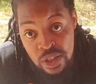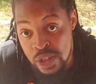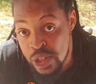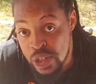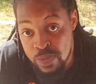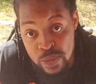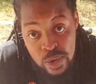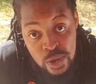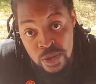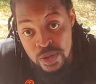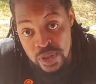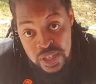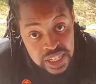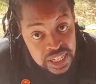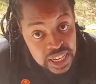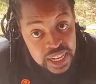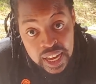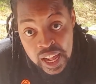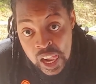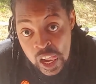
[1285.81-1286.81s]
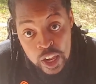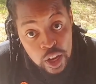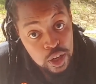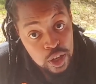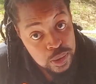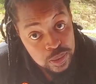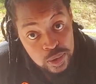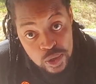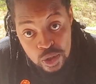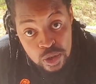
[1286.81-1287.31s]
You're supposed
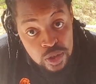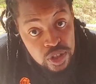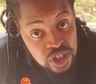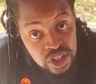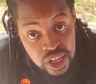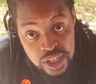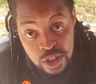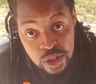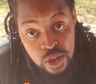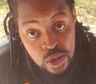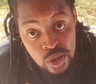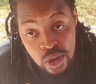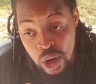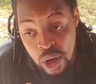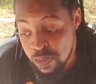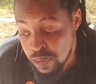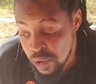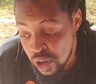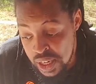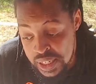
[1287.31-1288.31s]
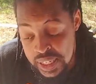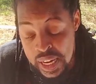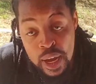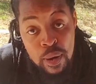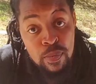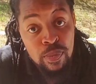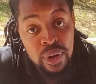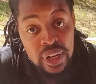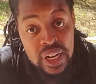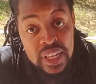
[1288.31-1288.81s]
to trust the stop loss,
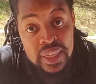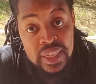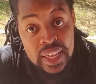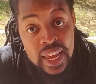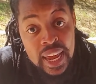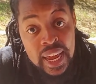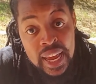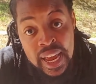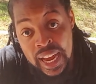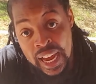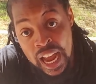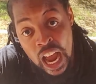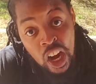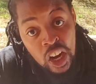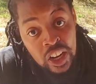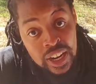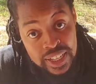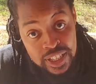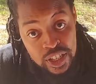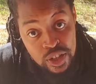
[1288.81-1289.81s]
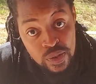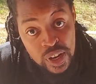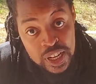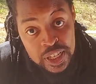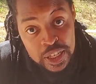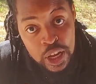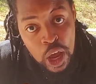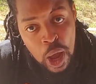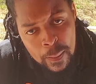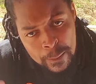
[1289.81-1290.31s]
put it there, calculate the
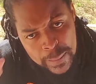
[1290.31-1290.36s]
risk.